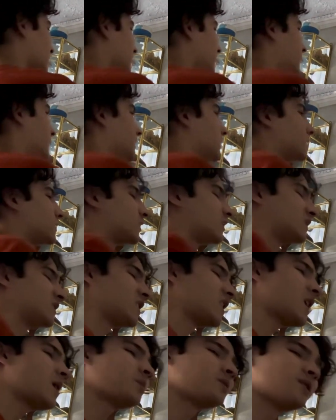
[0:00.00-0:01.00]
the
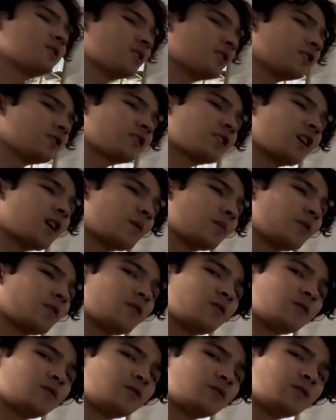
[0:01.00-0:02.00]
top tier
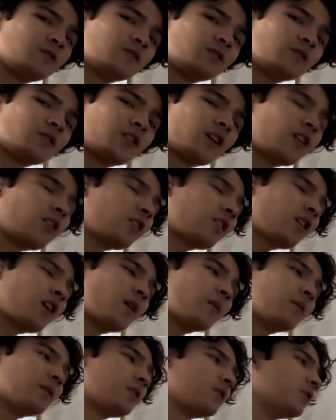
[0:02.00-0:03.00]
color
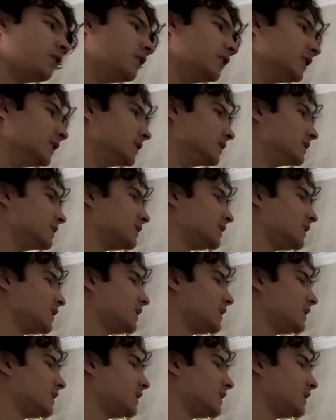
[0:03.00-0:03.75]
combo is